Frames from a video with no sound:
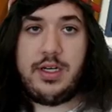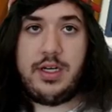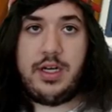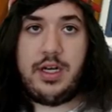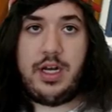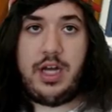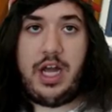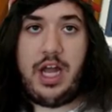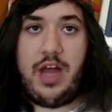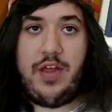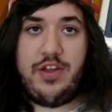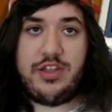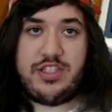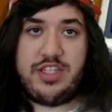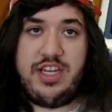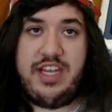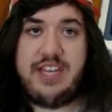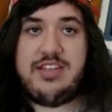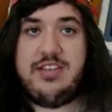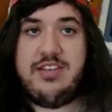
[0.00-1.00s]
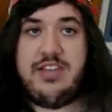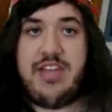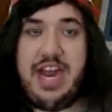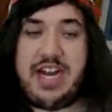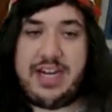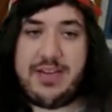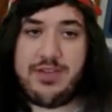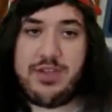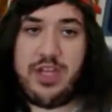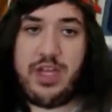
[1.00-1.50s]
There's DCC
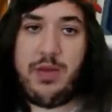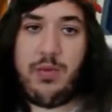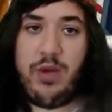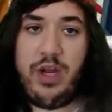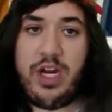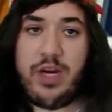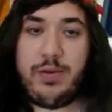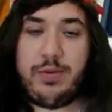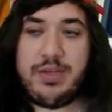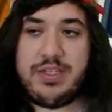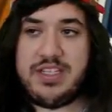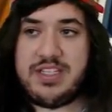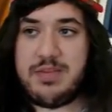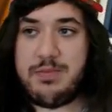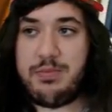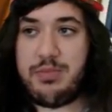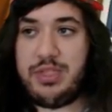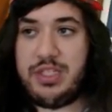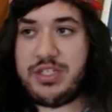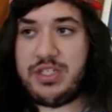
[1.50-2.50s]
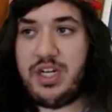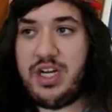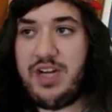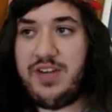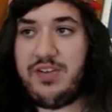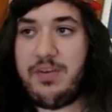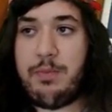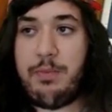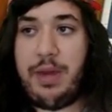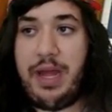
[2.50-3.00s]
active, so he will get a Resistant Blizzard
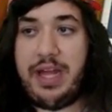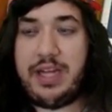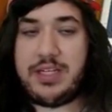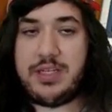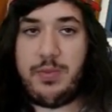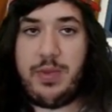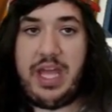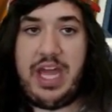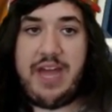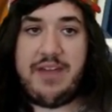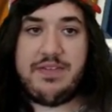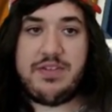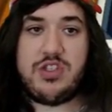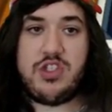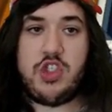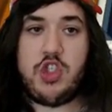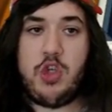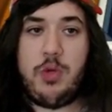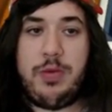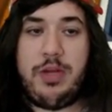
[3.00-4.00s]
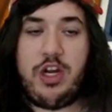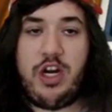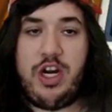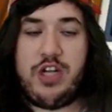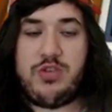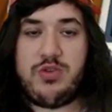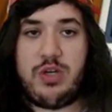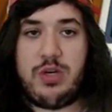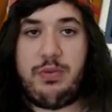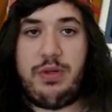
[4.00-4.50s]
off, but we have so many
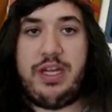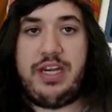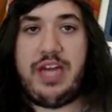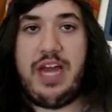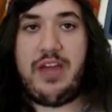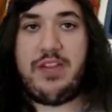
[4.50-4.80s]
cards we're going to play down